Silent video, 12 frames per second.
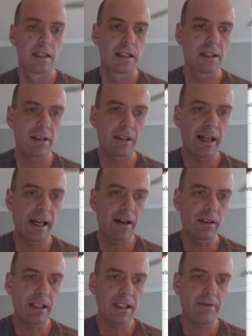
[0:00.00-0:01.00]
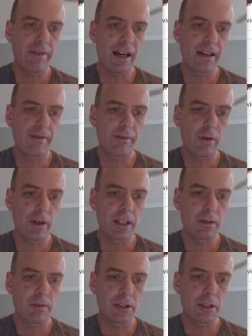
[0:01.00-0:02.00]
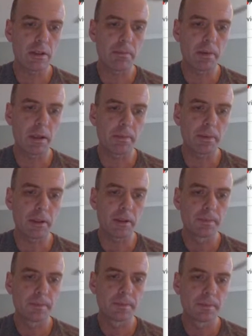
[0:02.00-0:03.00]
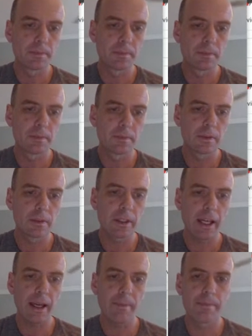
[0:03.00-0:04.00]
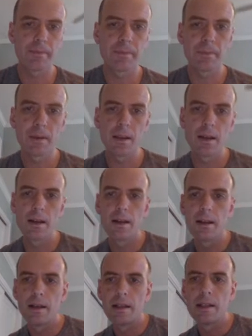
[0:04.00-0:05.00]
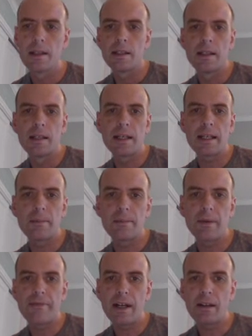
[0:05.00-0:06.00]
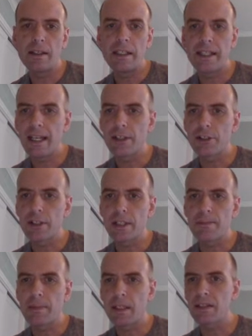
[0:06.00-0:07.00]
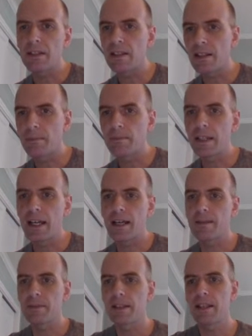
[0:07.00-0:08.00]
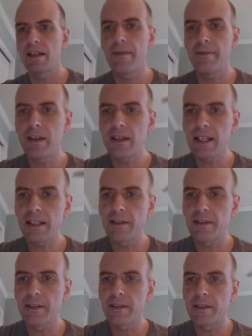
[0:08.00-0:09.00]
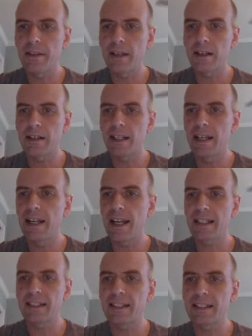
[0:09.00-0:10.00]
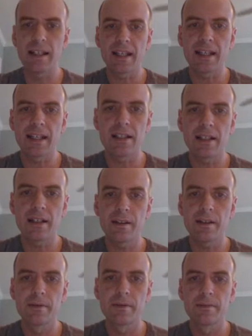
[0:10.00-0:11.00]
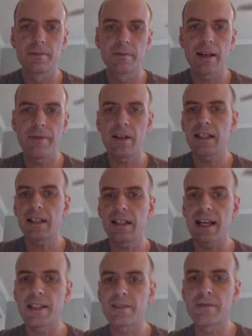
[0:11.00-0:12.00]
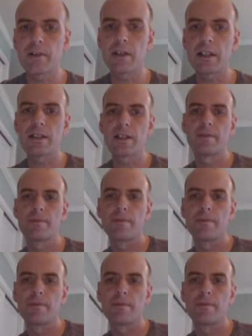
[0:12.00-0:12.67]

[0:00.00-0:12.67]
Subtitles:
So now let's find voice, which is purple. Okay. It can be very dangerous because sometimes I feel like they're connecting things here. I feel like that's voice.